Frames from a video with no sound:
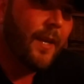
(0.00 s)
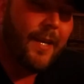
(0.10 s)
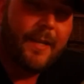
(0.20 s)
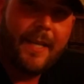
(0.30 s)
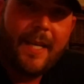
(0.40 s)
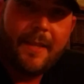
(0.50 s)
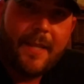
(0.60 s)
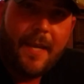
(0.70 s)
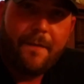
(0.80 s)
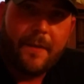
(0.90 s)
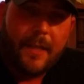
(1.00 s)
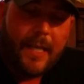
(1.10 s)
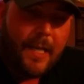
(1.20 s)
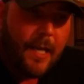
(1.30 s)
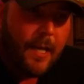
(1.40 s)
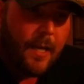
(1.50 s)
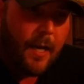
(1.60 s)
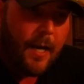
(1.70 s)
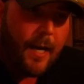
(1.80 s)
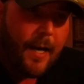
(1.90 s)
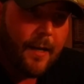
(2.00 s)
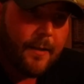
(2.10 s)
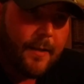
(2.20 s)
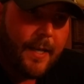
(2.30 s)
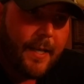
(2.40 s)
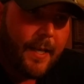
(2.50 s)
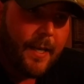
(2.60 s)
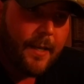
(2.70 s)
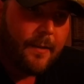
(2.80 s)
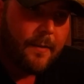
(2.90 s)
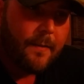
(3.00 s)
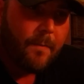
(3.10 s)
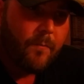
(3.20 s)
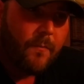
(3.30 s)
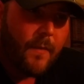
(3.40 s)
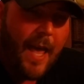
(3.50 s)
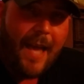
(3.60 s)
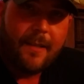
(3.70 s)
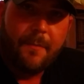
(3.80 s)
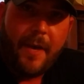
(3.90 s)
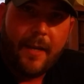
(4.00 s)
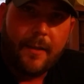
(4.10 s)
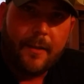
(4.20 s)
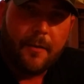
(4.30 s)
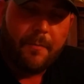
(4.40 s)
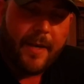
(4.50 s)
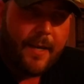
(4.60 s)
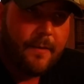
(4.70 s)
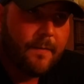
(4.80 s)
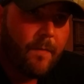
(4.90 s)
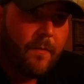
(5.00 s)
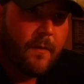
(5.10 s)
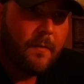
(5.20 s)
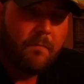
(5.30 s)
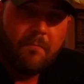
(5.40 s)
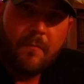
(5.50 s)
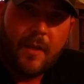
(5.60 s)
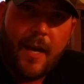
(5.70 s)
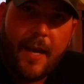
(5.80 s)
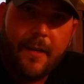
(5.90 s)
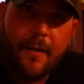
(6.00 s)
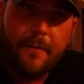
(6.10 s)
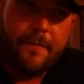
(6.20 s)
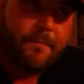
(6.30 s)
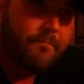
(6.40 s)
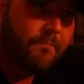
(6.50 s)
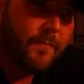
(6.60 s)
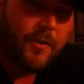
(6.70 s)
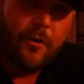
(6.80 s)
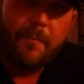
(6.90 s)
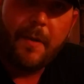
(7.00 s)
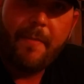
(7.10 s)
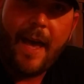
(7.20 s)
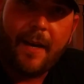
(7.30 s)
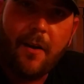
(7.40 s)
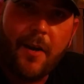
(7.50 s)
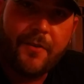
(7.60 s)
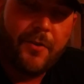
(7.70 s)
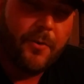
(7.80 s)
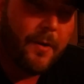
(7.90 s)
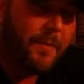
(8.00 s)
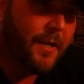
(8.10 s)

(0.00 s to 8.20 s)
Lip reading: And again, thankfully, letting it acclimate a little bit kind of turned me back onto it,